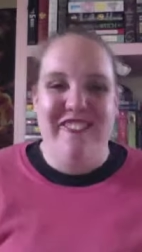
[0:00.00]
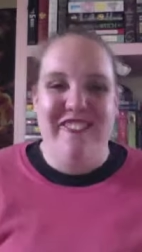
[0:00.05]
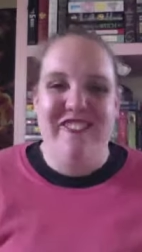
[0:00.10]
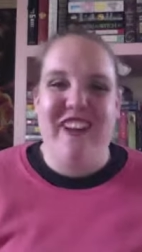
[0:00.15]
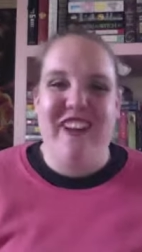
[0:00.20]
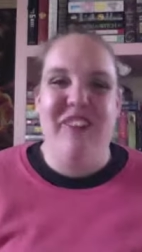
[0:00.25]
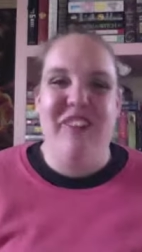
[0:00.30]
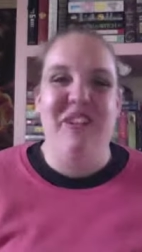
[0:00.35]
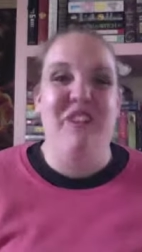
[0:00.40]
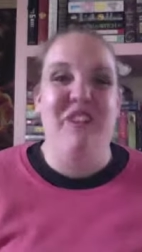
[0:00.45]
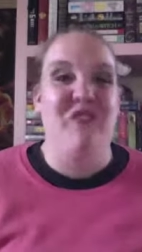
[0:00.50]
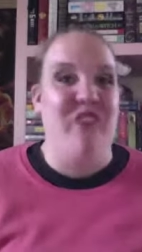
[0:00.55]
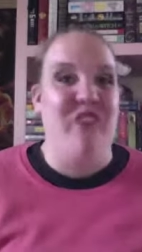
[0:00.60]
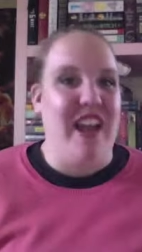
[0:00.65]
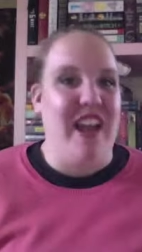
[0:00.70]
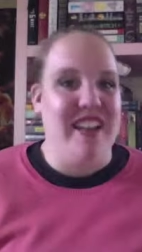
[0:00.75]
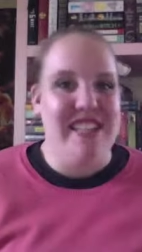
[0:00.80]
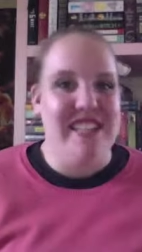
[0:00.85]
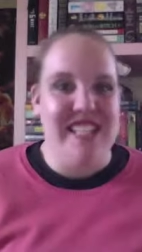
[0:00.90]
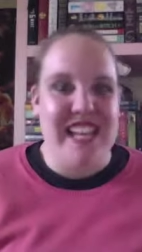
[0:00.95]
found it
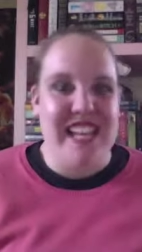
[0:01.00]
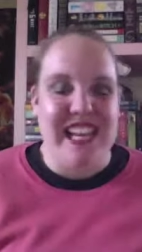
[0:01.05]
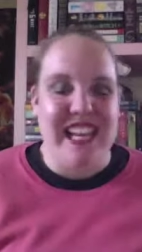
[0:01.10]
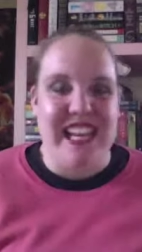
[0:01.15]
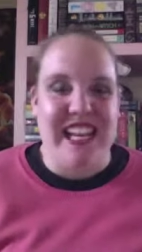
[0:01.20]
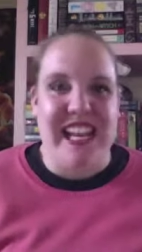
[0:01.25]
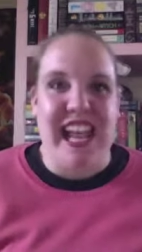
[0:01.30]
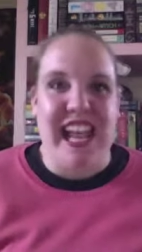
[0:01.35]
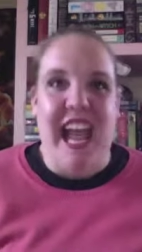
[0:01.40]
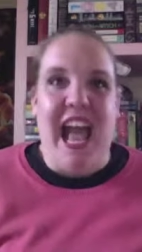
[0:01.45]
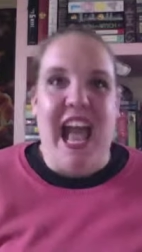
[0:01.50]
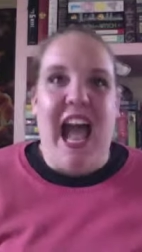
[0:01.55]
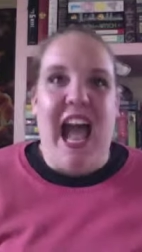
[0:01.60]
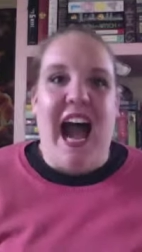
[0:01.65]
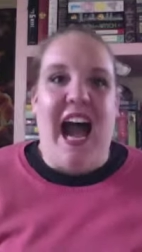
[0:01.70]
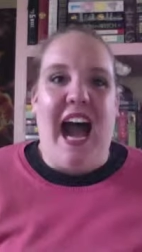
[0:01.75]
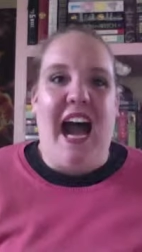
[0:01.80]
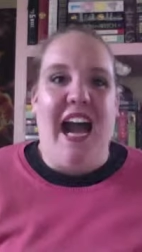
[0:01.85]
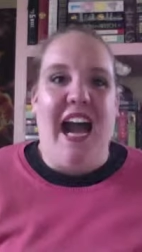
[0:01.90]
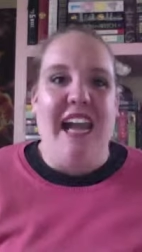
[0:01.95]
fascinating.
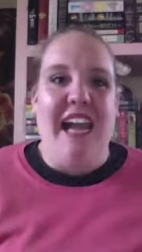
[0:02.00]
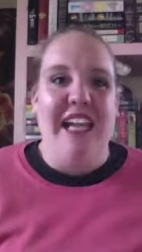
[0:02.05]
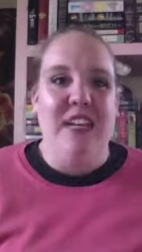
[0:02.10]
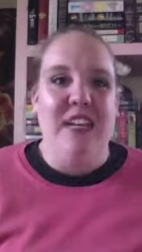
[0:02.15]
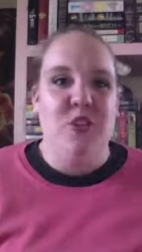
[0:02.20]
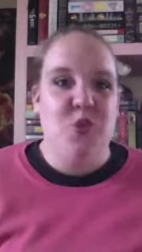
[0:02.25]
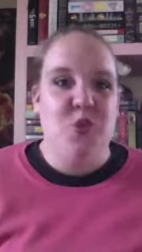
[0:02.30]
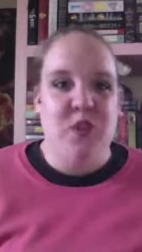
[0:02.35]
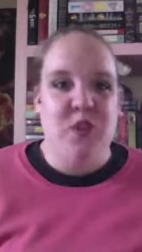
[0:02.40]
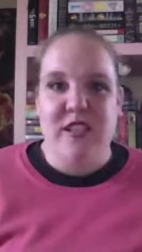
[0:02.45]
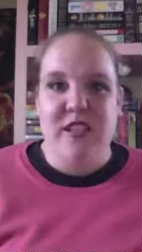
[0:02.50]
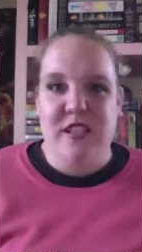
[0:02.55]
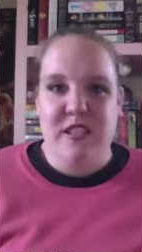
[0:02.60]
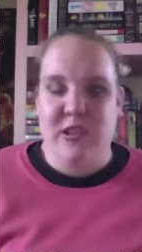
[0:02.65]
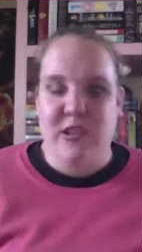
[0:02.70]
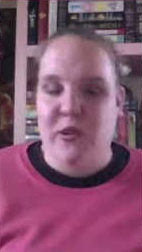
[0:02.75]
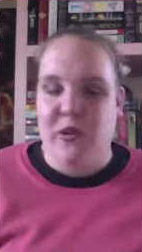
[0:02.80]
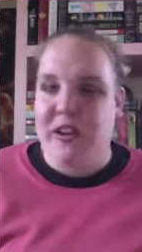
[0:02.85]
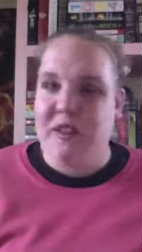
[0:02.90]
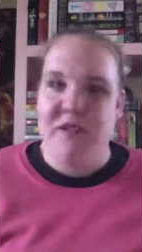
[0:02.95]
I enjoyed the story.